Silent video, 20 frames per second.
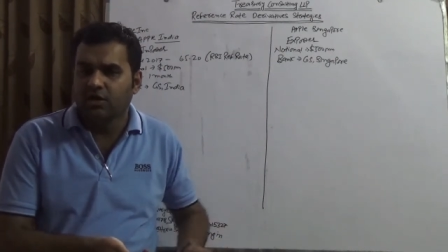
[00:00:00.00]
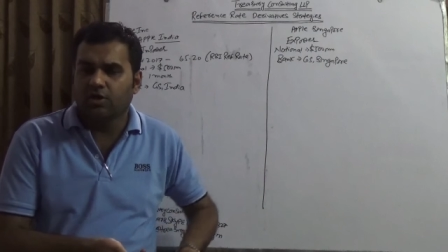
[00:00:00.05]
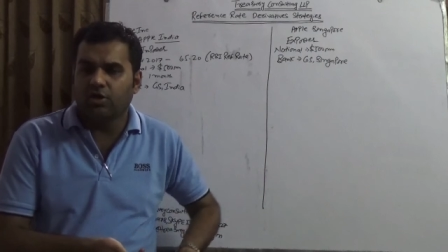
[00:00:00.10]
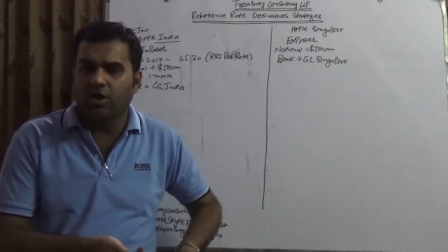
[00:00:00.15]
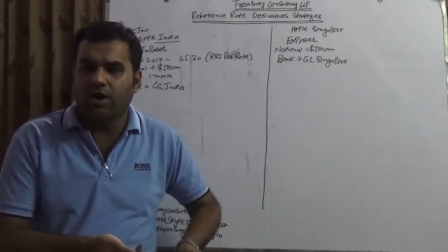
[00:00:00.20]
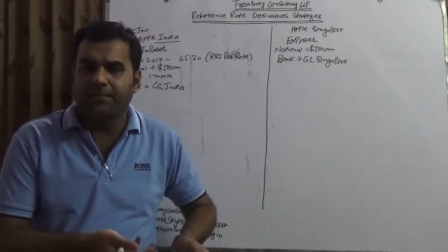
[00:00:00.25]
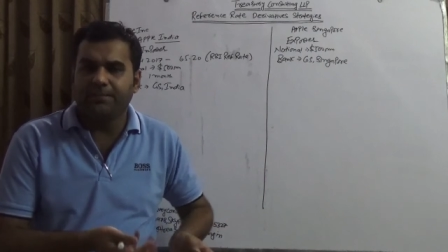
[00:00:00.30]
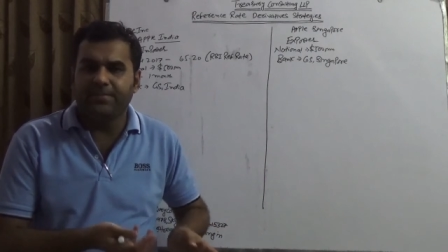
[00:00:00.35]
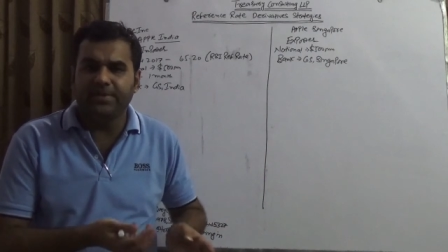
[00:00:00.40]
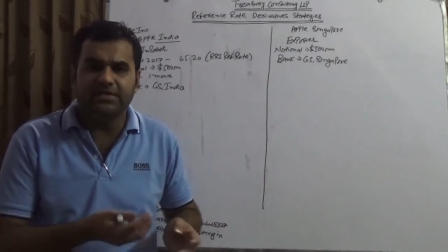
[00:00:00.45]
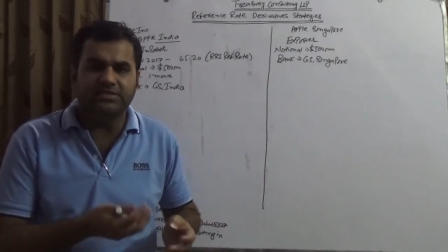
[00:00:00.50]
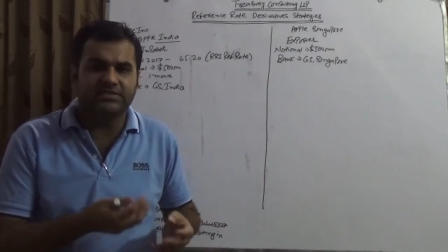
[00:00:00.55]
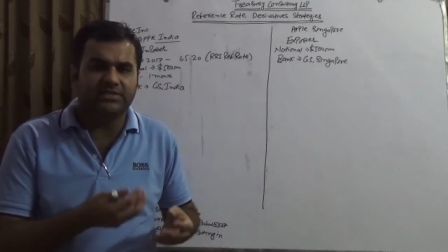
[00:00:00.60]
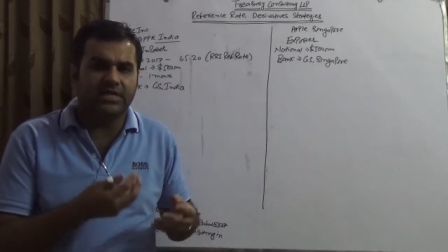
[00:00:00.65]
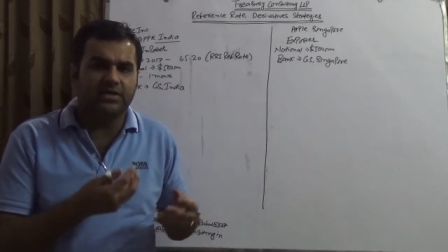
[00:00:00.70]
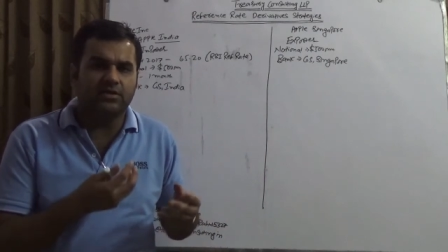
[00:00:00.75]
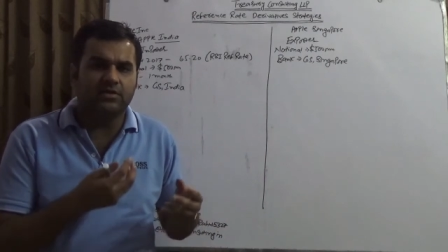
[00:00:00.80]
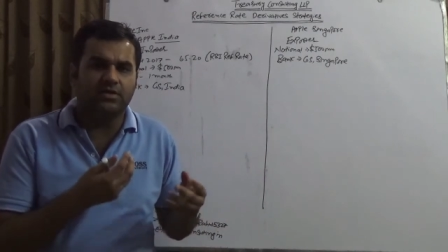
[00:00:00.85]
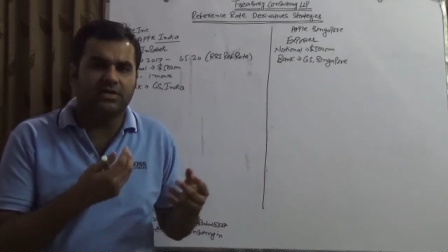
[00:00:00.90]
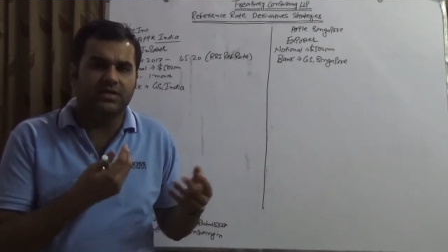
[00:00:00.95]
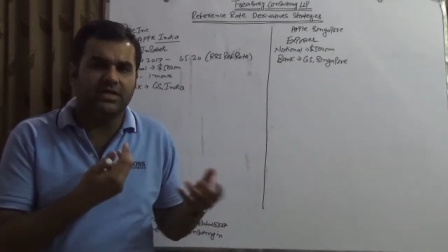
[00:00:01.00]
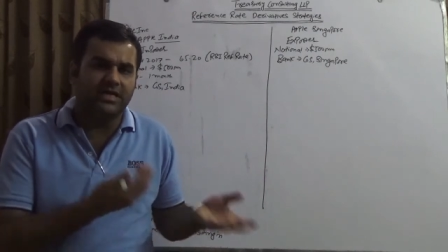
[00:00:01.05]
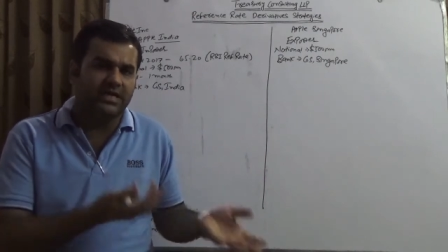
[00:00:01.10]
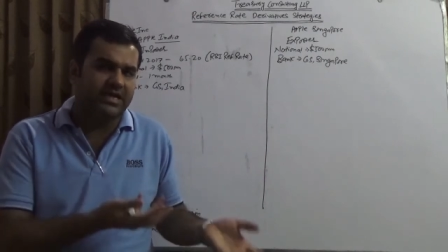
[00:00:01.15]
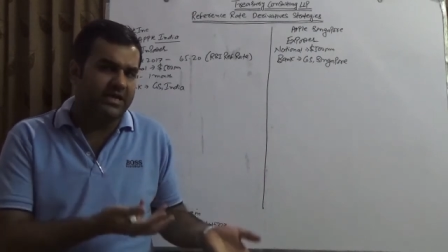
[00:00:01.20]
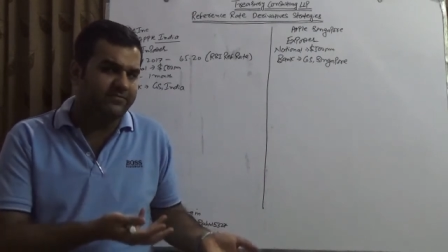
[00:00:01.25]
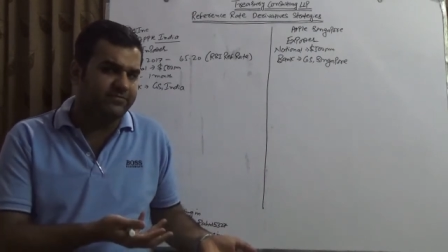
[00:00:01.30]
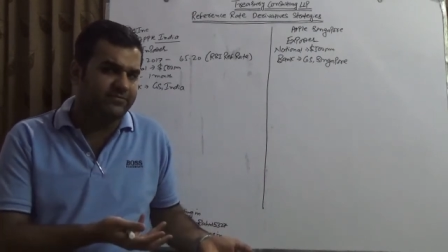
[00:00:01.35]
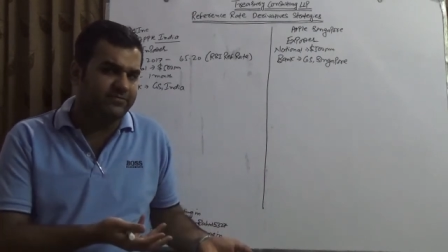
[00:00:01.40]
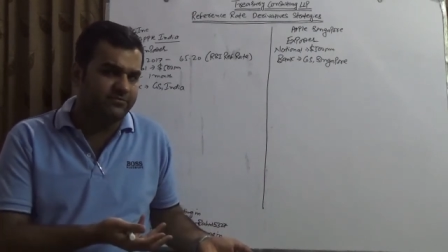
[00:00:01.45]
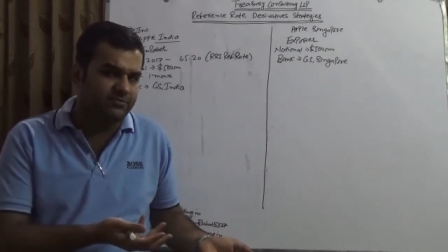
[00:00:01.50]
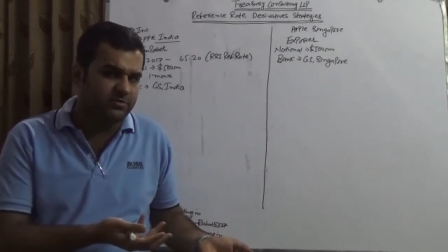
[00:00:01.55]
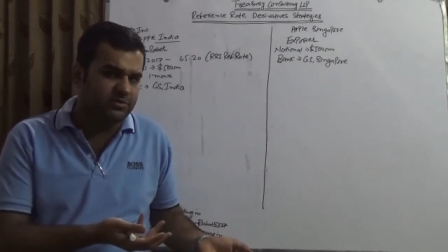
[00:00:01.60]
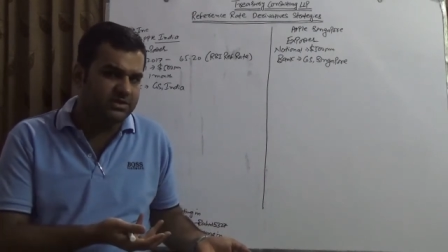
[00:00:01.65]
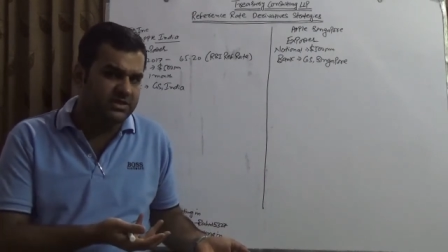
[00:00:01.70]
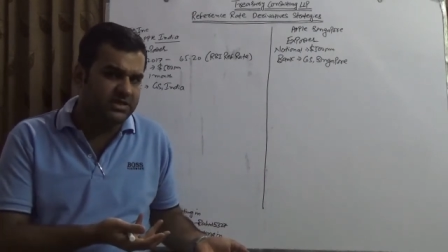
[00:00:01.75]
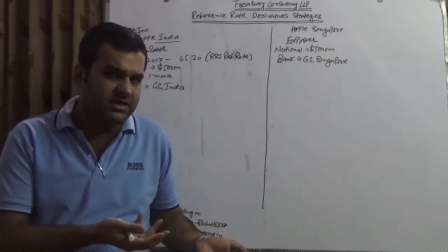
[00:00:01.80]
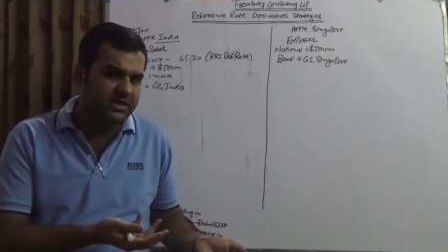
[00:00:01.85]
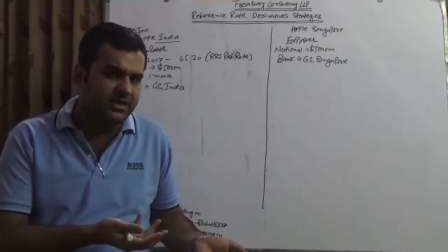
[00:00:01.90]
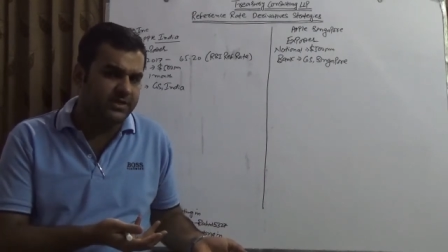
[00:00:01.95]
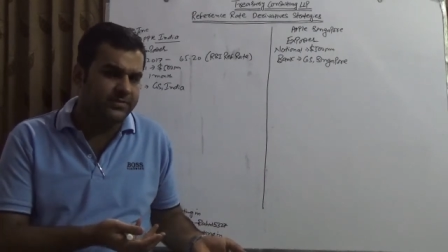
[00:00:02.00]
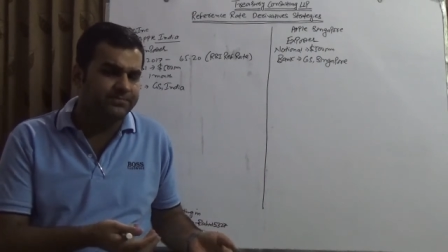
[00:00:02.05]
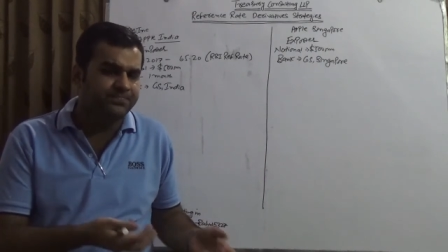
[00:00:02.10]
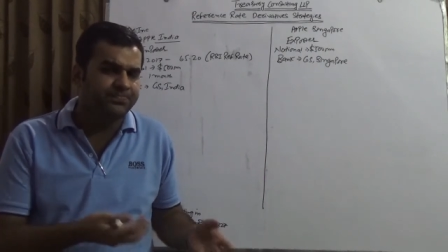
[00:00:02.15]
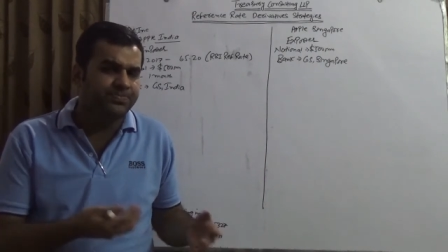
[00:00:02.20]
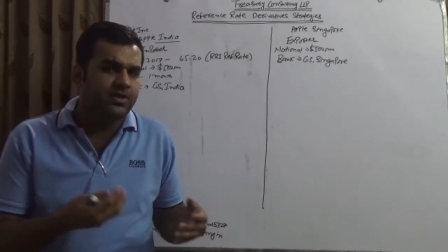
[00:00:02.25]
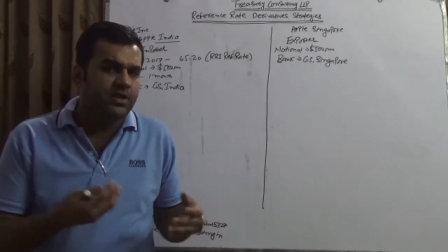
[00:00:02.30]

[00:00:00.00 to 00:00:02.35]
Corporates cannot trade after 4.30.